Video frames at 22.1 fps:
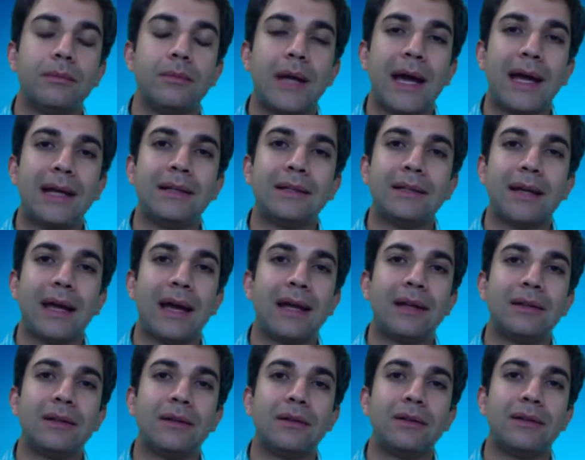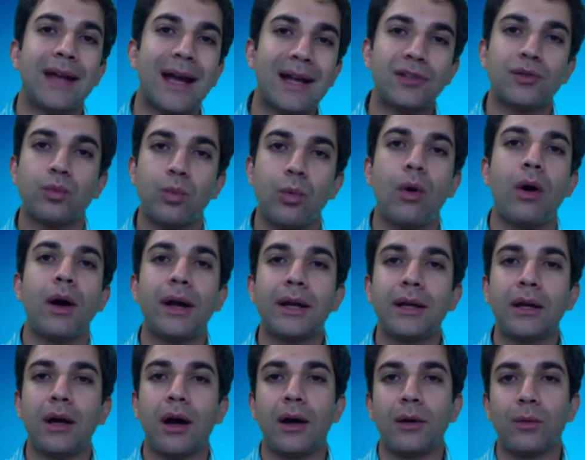And that's
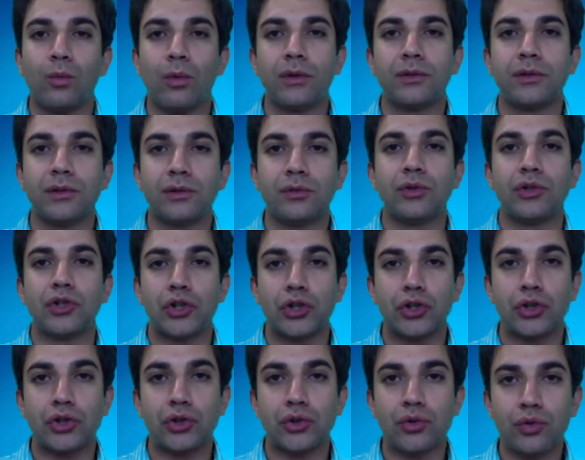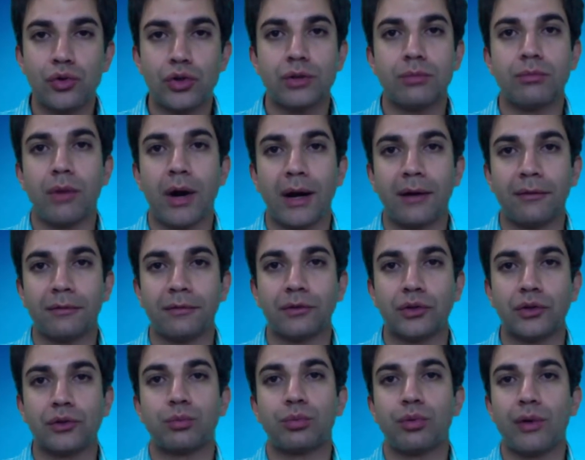why I wanted to introduce
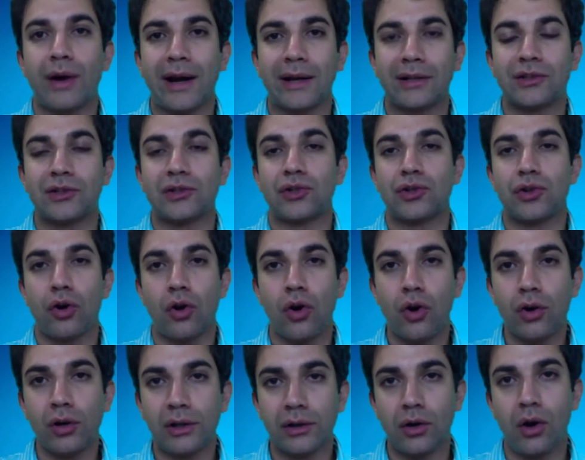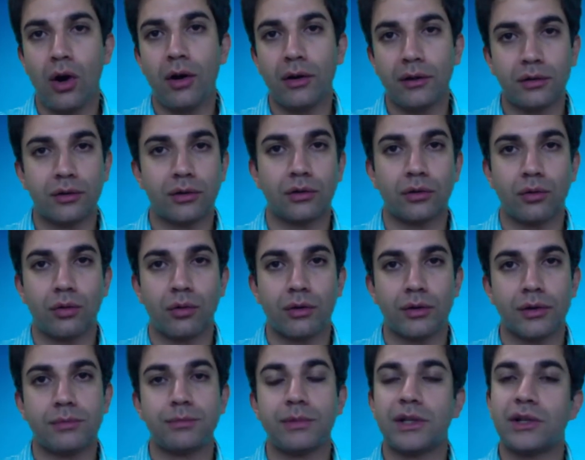mindfulness practice early on in the
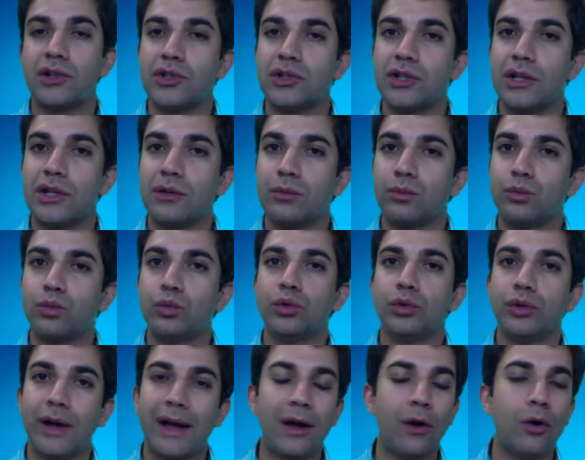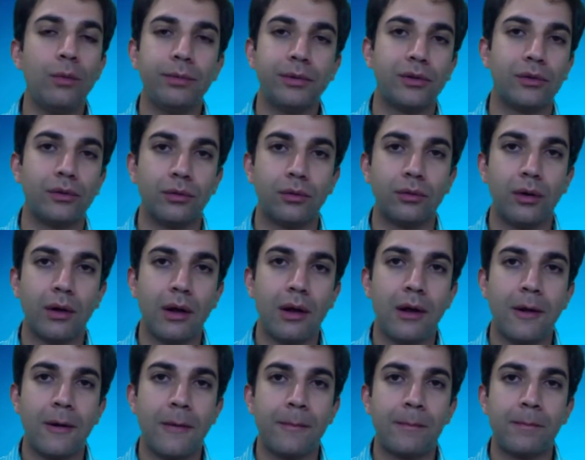course, because it will help you
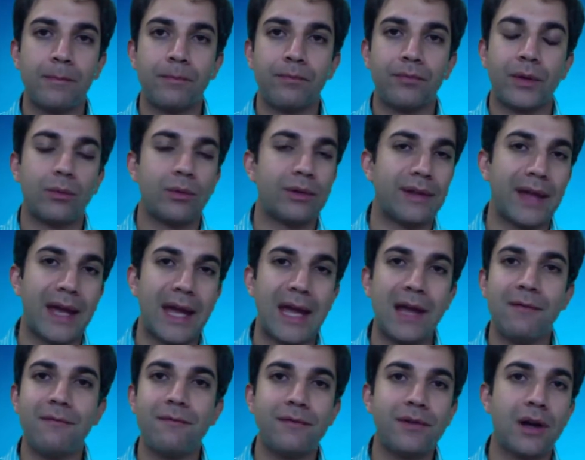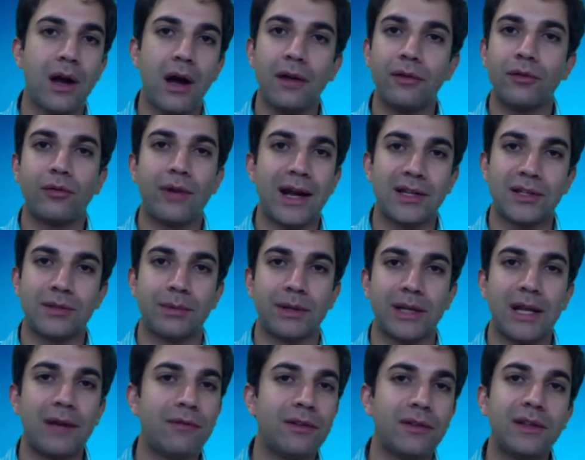with every other
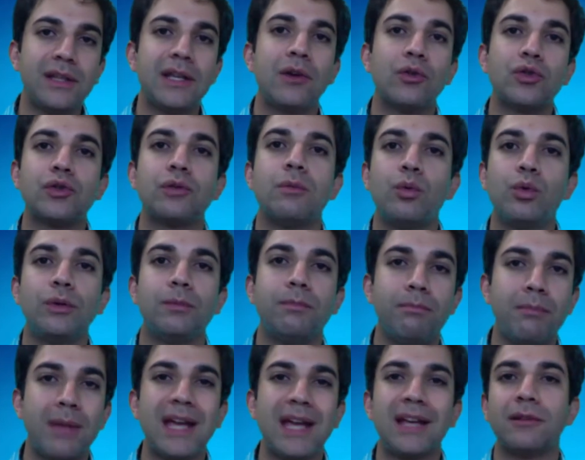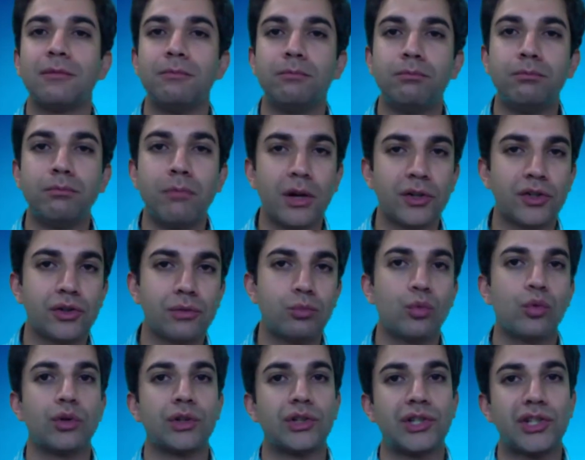aspect. Everything else would make much
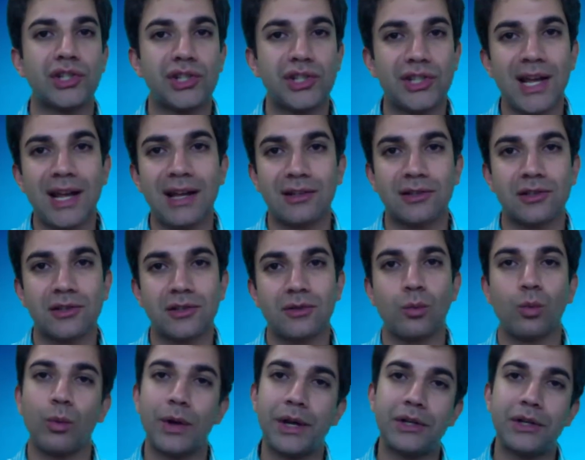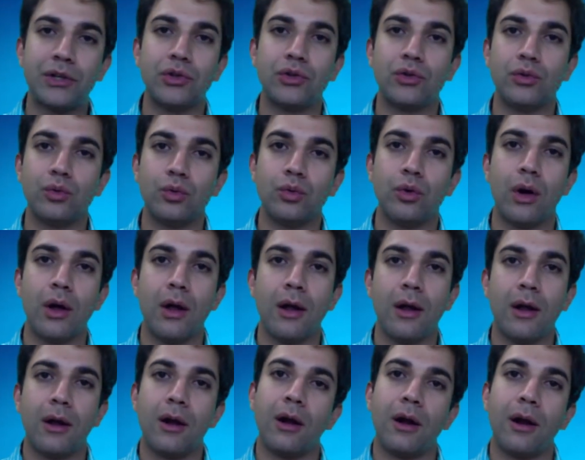more sense when you
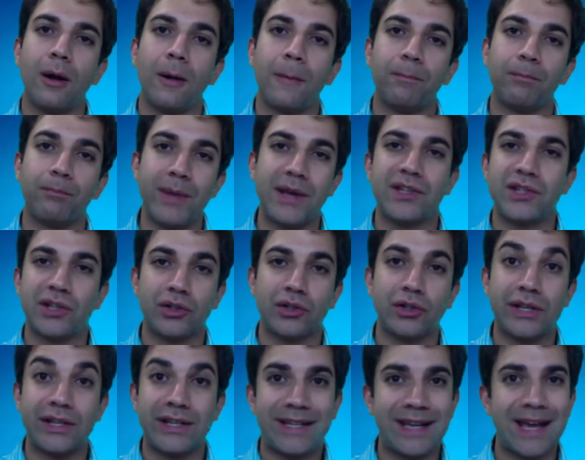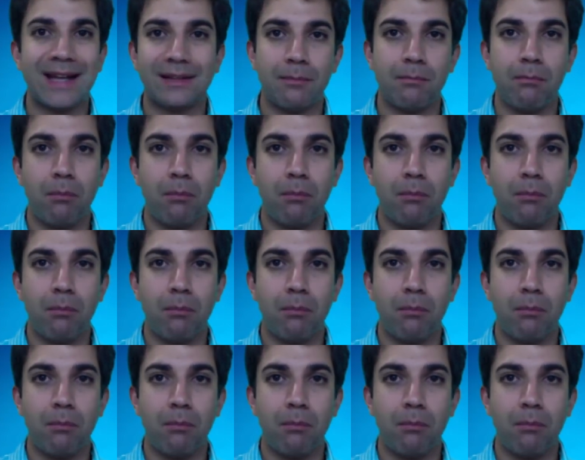basically get